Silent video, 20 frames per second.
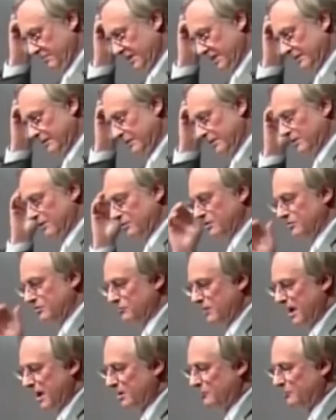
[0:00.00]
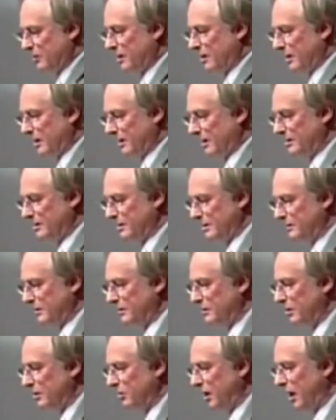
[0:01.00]
leaving not a rack behind,
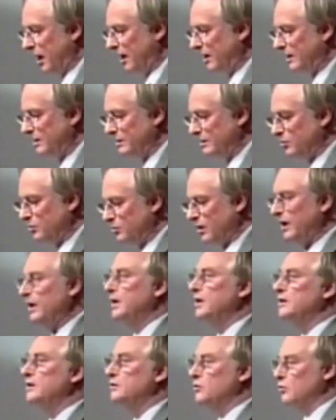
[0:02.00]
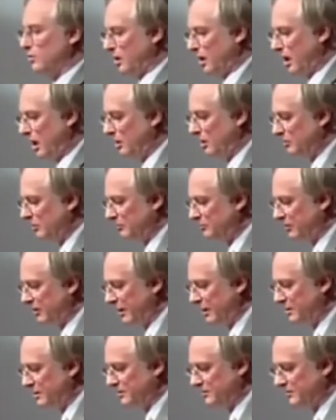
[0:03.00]
leaving no hide nor hair nor armor
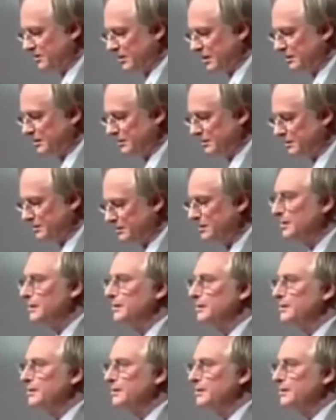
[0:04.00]
plate of settlers